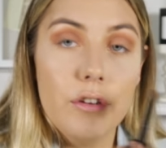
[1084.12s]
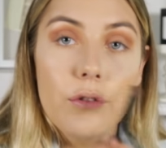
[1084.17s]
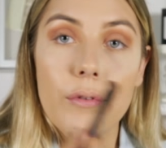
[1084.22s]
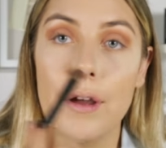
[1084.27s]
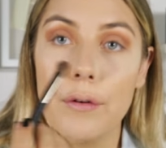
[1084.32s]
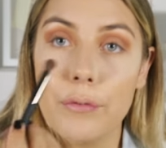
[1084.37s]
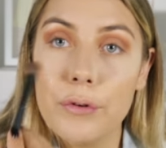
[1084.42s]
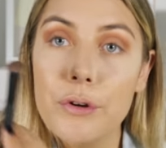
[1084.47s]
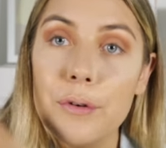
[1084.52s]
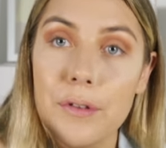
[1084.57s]
Do I
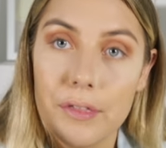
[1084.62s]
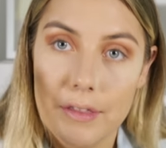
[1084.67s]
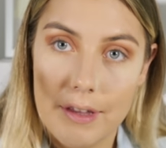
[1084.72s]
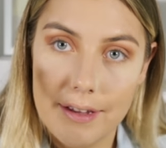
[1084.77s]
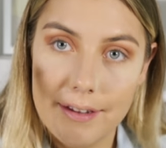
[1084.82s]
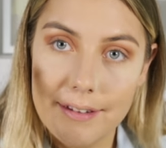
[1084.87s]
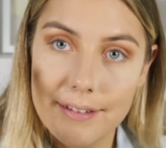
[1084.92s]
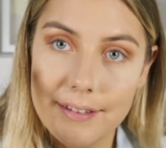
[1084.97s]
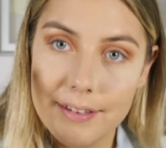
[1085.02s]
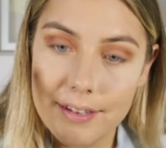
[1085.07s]
ruin
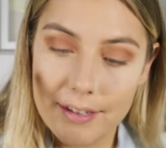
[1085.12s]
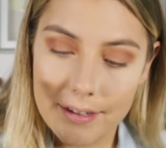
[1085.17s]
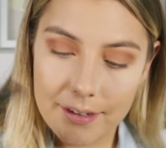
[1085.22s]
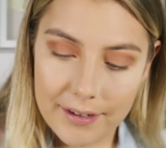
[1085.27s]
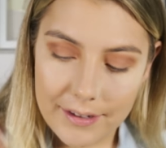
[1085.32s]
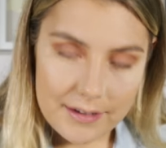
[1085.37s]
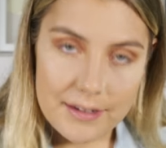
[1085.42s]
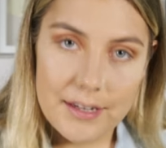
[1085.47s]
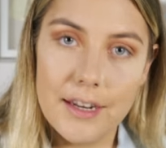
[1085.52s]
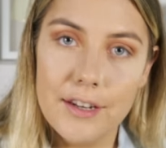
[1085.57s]
this
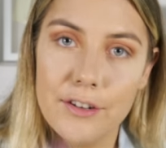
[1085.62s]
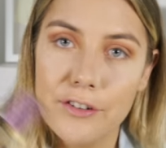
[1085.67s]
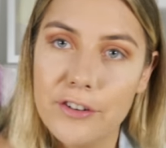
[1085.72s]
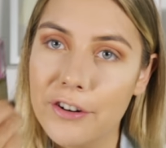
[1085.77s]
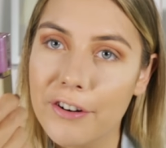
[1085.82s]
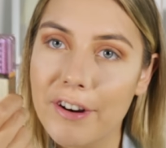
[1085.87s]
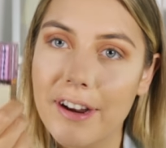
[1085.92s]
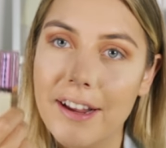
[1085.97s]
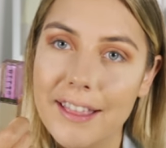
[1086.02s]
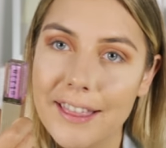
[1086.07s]
to
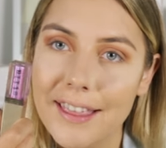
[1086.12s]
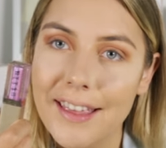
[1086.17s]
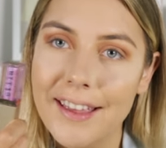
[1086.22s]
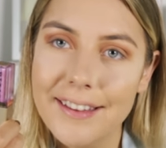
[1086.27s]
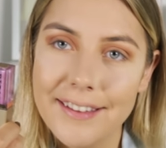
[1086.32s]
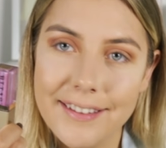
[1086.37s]
integrate this?